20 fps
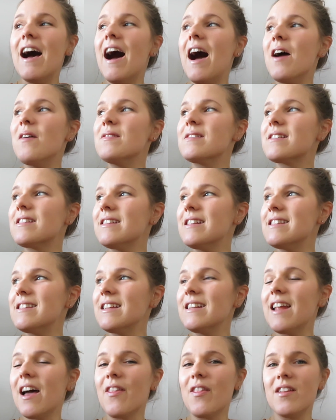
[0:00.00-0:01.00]
I was gonna
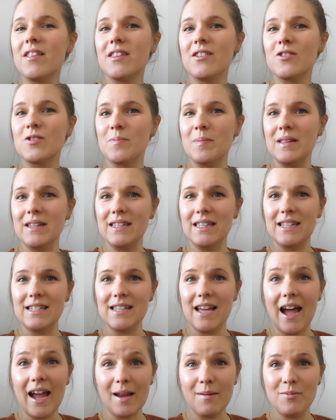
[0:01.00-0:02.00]
say now that there's been the
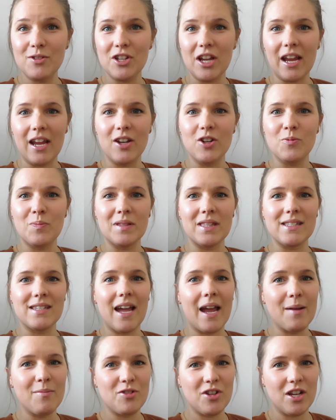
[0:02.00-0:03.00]
time change, but the
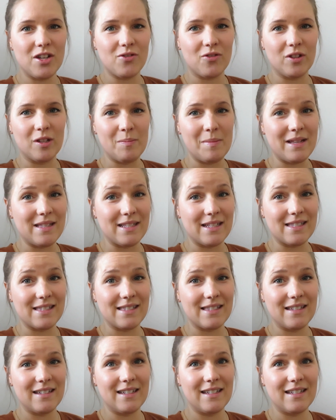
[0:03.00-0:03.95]
time change only means it's